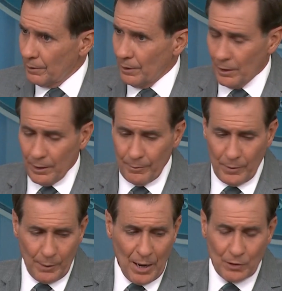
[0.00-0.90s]

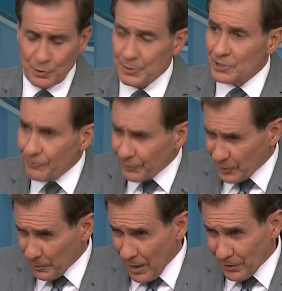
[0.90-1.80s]
about
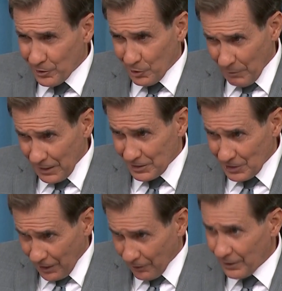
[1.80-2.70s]
specifically about
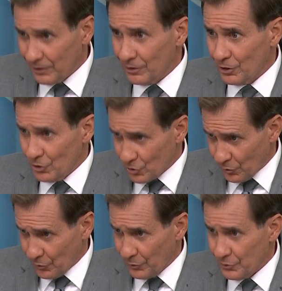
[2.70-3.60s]
humanitarian
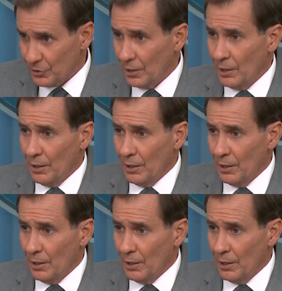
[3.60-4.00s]
concerns